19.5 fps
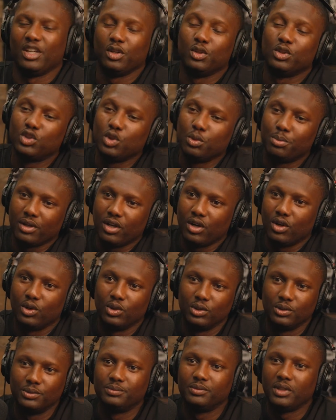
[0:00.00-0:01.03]
It was super
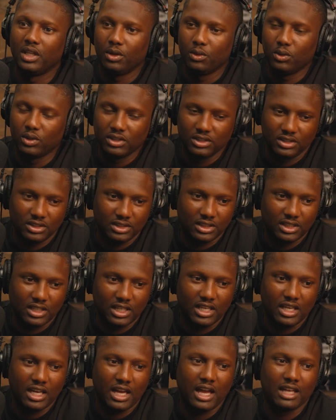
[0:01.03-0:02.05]
cold. It was
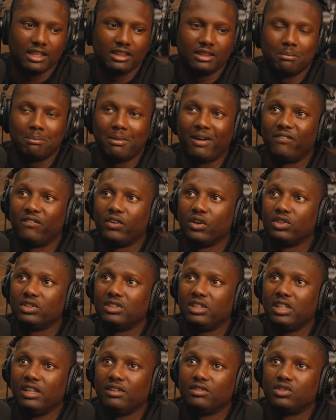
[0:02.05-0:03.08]
my first
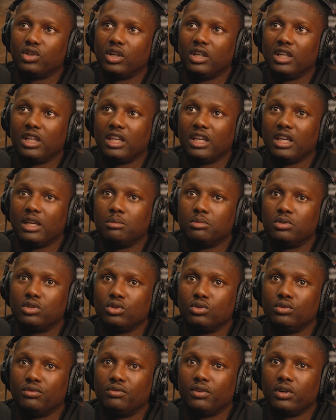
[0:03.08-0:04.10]
day of training camp,
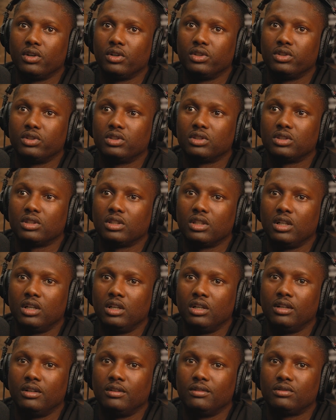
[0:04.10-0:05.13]
June 1st
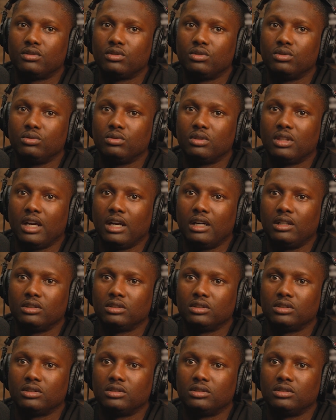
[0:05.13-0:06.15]
of
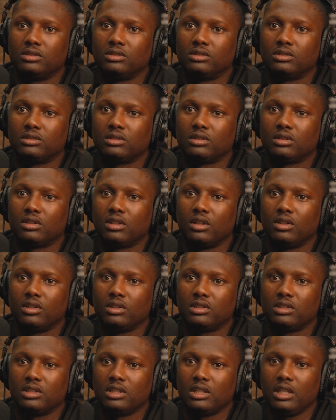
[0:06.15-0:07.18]

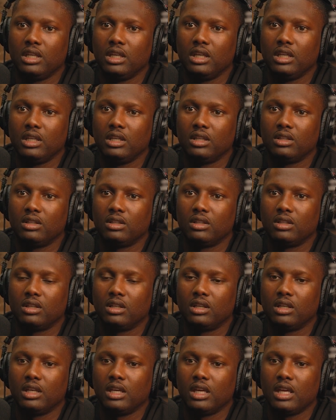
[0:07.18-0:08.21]
2013.
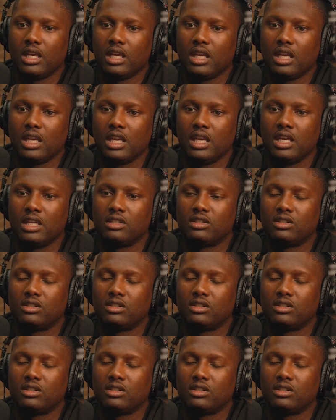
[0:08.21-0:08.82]
It